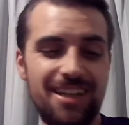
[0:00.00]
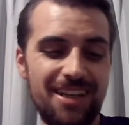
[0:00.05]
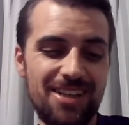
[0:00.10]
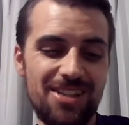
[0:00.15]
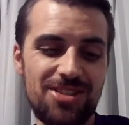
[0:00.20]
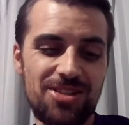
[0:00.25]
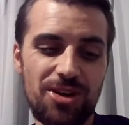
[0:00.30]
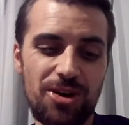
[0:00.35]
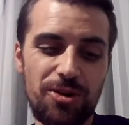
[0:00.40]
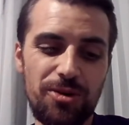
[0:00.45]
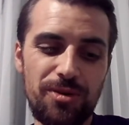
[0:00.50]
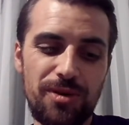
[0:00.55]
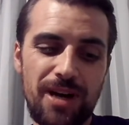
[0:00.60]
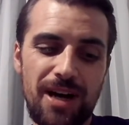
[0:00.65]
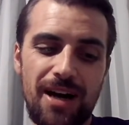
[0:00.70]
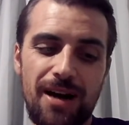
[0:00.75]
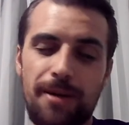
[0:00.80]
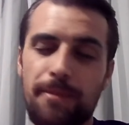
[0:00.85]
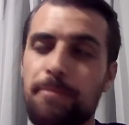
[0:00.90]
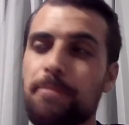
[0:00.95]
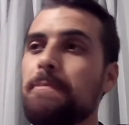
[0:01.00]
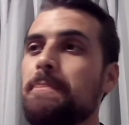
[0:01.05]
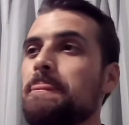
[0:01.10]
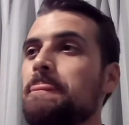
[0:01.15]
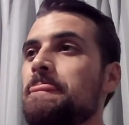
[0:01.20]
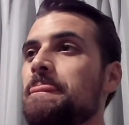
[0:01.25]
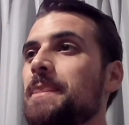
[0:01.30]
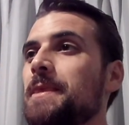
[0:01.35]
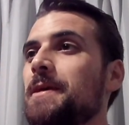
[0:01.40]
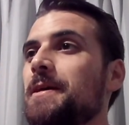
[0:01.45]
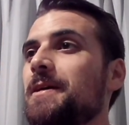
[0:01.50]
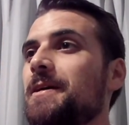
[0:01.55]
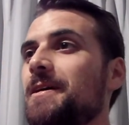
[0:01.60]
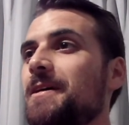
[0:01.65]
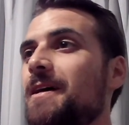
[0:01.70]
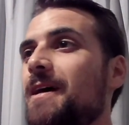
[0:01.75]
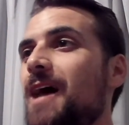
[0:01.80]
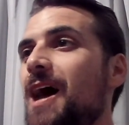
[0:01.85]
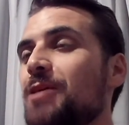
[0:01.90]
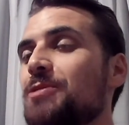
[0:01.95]
So
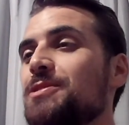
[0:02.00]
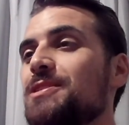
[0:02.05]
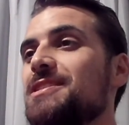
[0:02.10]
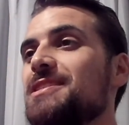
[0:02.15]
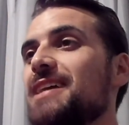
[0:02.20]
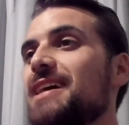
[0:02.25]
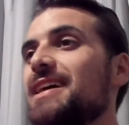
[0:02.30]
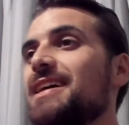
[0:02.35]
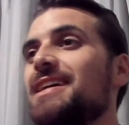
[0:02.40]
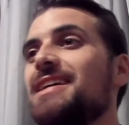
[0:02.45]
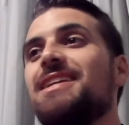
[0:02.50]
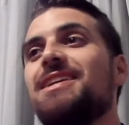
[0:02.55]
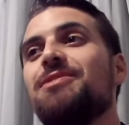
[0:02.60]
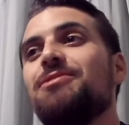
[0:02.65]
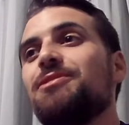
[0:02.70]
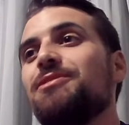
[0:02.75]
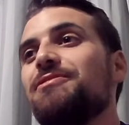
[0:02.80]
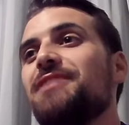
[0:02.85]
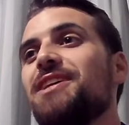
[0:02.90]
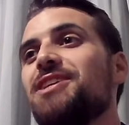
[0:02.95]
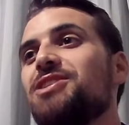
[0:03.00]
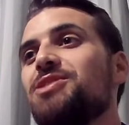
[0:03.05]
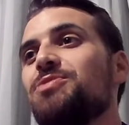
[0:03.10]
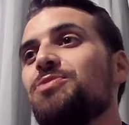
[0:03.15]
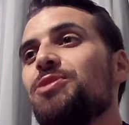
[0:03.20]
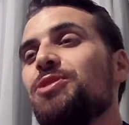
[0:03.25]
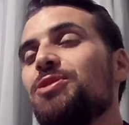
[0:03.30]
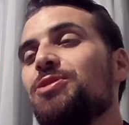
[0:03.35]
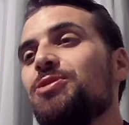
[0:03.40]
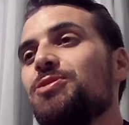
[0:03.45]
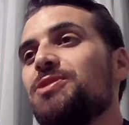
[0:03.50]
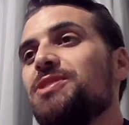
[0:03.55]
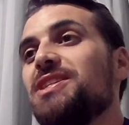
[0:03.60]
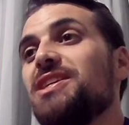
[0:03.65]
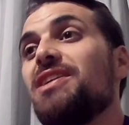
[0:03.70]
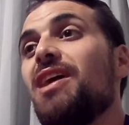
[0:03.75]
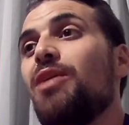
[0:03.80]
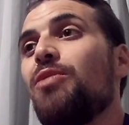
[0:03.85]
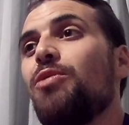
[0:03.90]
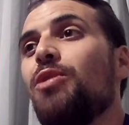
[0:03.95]
I would say any renovation work or
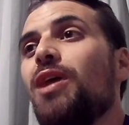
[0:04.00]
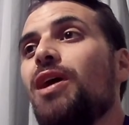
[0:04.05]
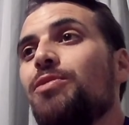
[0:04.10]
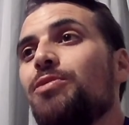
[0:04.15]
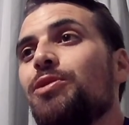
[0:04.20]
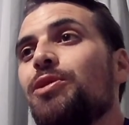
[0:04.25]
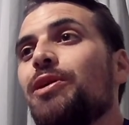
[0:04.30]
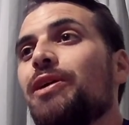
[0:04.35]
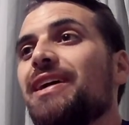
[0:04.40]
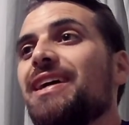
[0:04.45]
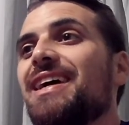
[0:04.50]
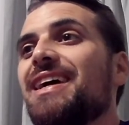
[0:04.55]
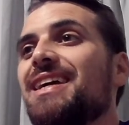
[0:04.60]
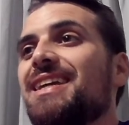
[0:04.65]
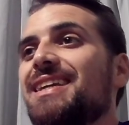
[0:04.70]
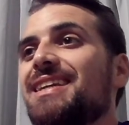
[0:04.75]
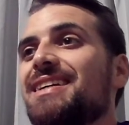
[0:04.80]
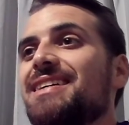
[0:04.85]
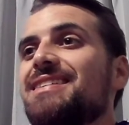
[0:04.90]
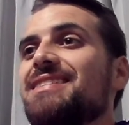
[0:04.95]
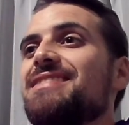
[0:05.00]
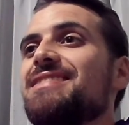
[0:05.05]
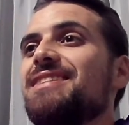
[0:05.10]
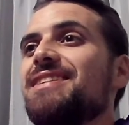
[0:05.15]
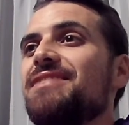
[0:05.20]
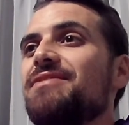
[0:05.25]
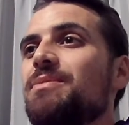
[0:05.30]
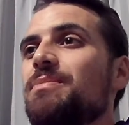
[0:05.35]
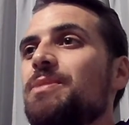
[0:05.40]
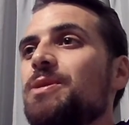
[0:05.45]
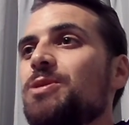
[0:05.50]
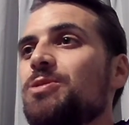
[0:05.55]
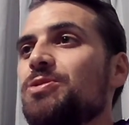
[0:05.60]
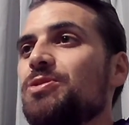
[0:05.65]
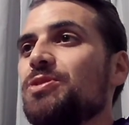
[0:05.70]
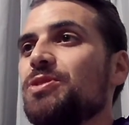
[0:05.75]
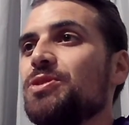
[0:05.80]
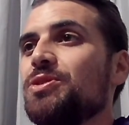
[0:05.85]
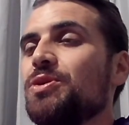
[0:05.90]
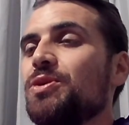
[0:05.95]
DIY work, at least give a
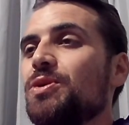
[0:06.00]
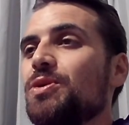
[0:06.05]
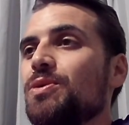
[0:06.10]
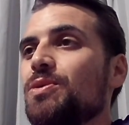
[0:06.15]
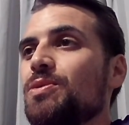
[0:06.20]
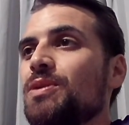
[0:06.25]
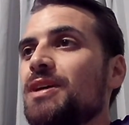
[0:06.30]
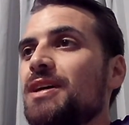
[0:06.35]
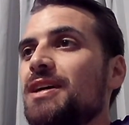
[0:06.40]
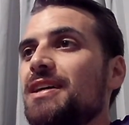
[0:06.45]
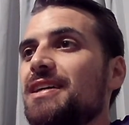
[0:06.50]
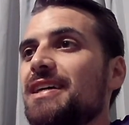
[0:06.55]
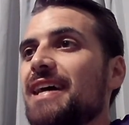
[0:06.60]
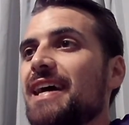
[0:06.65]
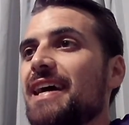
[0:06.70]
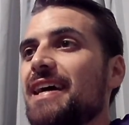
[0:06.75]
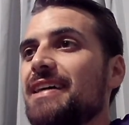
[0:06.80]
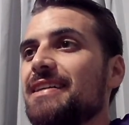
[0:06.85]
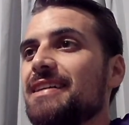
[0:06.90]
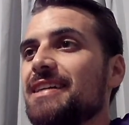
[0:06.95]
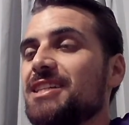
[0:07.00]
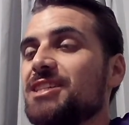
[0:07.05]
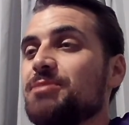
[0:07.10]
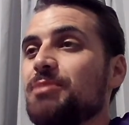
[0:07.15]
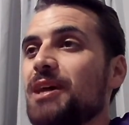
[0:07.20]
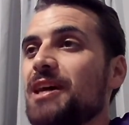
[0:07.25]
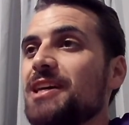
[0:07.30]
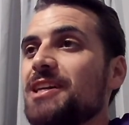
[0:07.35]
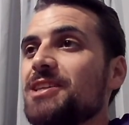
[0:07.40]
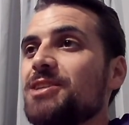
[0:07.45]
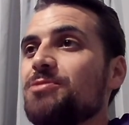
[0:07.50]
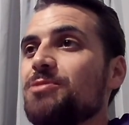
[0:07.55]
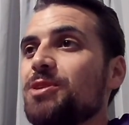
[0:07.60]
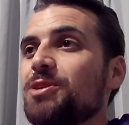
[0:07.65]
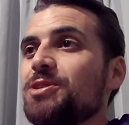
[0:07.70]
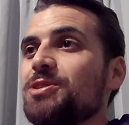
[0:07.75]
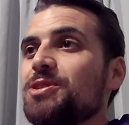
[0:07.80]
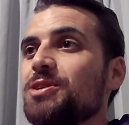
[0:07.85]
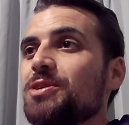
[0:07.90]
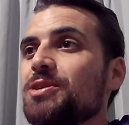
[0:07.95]
builder a call and explain to them what
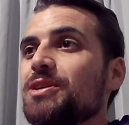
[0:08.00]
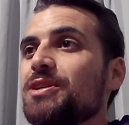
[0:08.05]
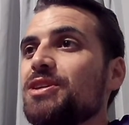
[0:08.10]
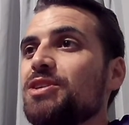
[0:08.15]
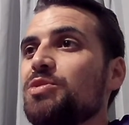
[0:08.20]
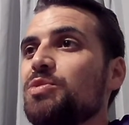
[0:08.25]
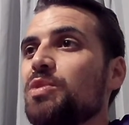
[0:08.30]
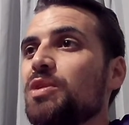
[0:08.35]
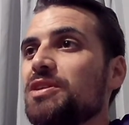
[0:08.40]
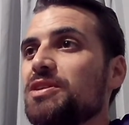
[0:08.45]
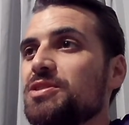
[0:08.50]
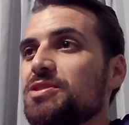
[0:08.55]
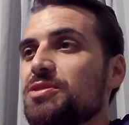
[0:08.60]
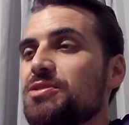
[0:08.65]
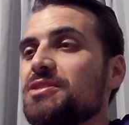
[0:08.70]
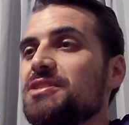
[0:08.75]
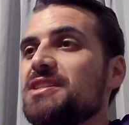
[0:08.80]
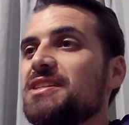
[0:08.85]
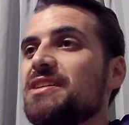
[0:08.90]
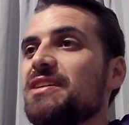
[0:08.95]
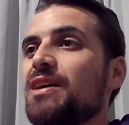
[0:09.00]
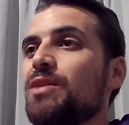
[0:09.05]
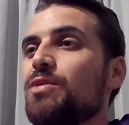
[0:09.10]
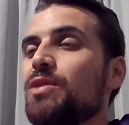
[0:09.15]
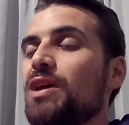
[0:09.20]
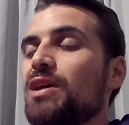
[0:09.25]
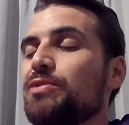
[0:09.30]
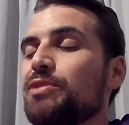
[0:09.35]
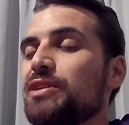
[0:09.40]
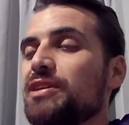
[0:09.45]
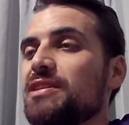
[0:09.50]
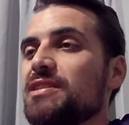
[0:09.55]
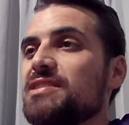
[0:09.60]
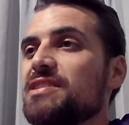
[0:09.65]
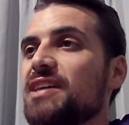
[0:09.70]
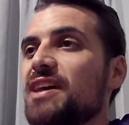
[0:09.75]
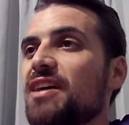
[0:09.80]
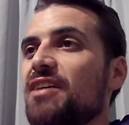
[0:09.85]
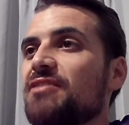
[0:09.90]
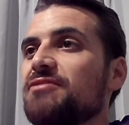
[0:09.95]
you're doing. You want to do the DIY work
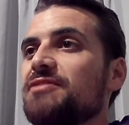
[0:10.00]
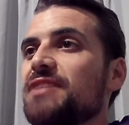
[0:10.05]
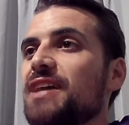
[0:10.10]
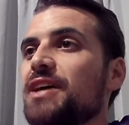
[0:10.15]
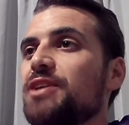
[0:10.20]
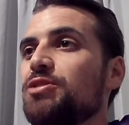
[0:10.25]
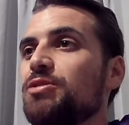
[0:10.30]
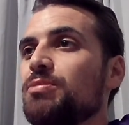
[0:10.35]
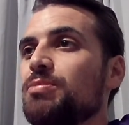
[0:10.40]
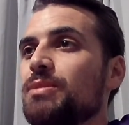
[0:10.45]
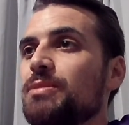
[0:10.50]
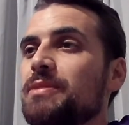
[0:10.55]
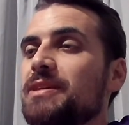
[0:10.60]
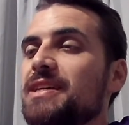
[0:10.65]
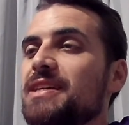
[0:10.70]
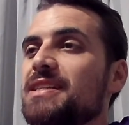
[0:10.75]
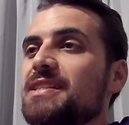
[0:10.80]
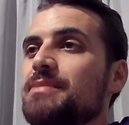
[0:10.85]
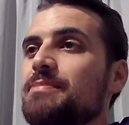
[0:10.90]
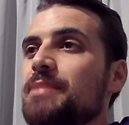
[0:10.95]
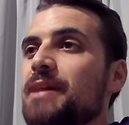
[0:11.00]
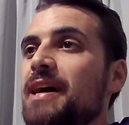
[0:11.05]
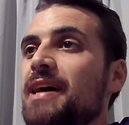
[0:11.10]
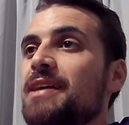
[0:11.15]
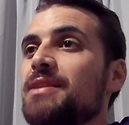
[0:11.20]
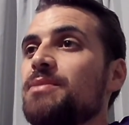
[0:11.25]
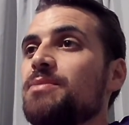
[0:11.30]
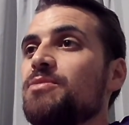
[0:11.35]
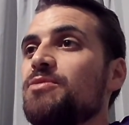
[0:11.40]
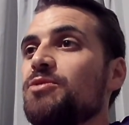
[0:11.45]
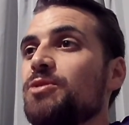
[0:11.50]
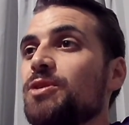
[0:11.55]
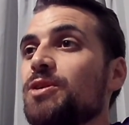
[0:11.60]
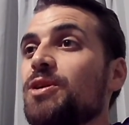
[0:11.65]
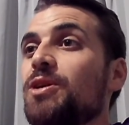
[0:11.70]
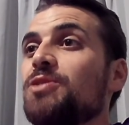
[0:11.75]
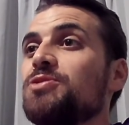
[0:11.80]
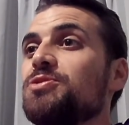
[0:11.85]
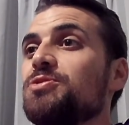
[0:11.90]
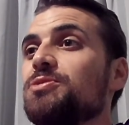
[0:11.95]
yourself and you're prepared to pay them for a
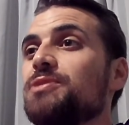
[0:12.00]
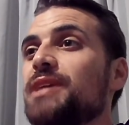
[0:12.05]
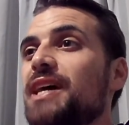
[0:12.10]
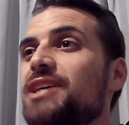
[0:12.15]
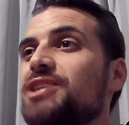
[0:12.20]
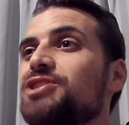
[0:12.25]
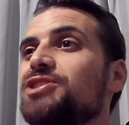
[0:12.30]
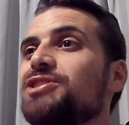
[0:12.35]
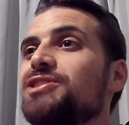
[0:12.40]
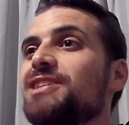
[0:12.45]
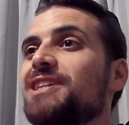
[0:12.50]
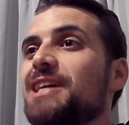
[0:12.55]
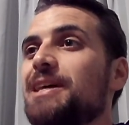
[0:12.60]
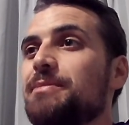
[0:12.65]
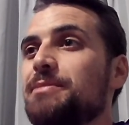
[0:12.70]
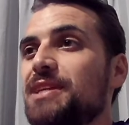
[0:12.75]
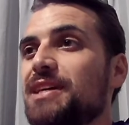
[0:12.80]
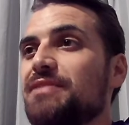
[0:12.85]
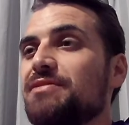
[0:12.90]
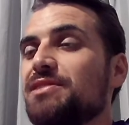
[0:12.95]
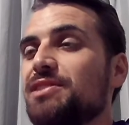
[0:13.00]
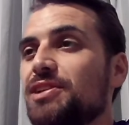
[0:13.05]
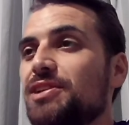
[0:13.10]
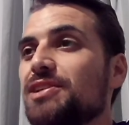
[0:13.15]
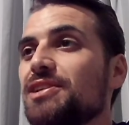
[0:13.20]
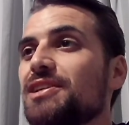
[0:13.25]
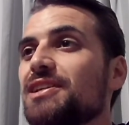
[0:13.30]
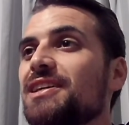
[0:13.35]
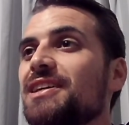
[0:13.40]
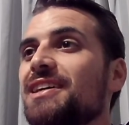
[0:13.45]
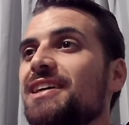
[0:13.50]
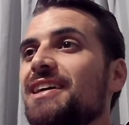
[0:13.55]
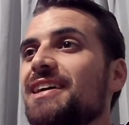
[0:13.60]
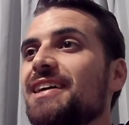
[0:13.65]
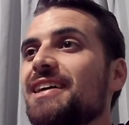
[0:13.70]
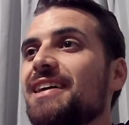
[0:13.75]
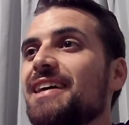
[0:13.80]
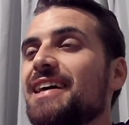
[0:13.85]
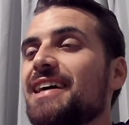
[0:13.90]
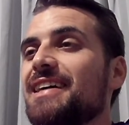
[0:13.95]
consultation to come and have a look
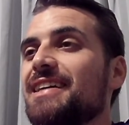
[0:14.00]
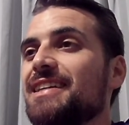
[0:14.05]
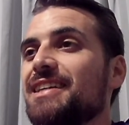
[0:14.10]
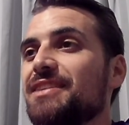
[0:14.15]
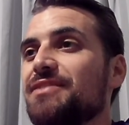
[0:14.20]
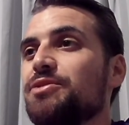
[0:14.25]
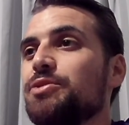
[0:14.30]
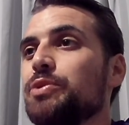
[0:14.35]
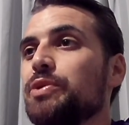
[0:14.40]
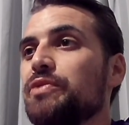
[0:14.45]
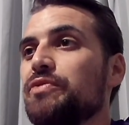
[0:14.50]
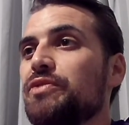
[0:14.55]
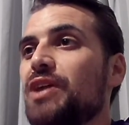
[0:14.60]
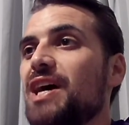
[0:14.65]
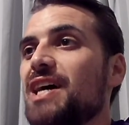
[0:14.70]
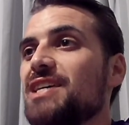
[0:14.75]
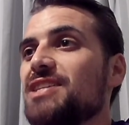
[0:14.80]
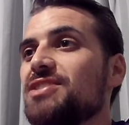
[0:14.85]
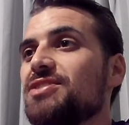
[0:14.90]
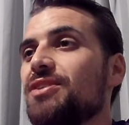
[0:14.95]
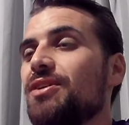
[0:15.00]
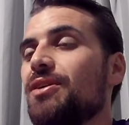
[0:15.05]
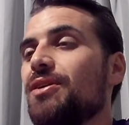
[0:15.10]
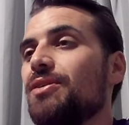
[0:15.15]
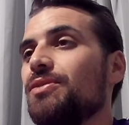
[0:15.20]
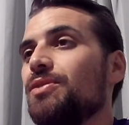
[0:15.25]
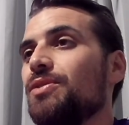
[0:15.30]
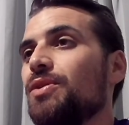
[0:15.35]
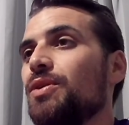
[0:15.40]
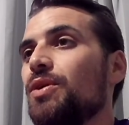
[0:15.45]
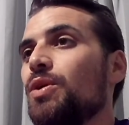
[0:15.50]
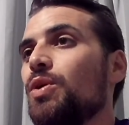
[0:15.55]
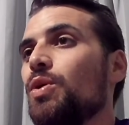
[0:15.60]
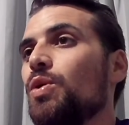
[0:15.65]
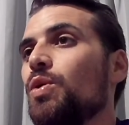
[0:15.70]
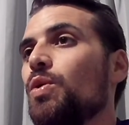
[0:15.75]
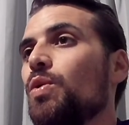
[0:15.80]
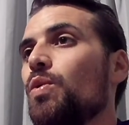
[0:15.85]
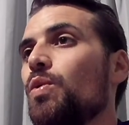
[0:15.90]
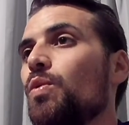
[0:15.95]
and give you advice on
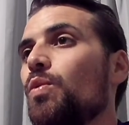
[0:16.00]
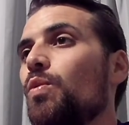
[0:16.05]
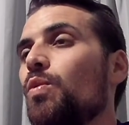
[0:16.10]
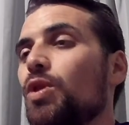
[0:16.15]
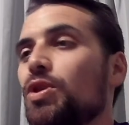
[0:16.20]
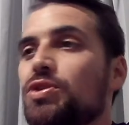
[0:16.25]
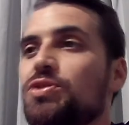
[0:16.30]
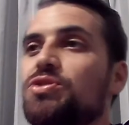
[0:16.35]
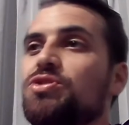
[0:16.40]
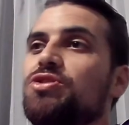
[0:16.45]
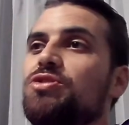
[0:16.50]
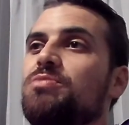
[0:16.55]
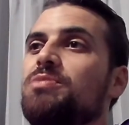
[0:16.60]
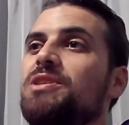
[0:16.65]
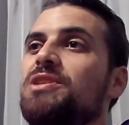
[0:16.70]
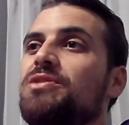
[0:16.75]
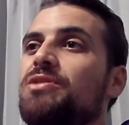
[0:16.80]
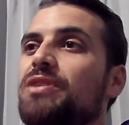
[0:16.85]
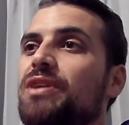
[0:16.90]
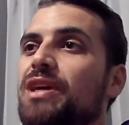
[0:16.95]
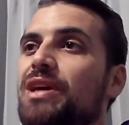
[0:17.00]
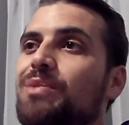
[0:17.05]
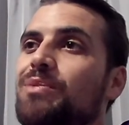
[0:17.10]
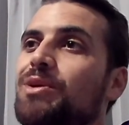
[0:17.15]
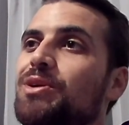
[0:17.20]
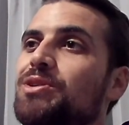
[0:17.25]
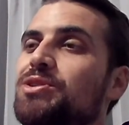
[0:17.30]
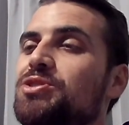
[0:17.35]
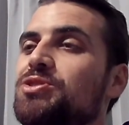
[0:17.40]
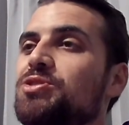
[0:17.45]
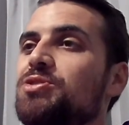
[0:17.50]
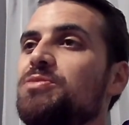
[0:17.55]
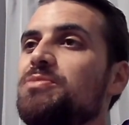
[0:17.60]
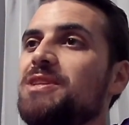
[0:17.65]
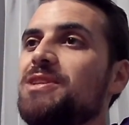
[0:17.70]
what you should be doing and what you shouldn't be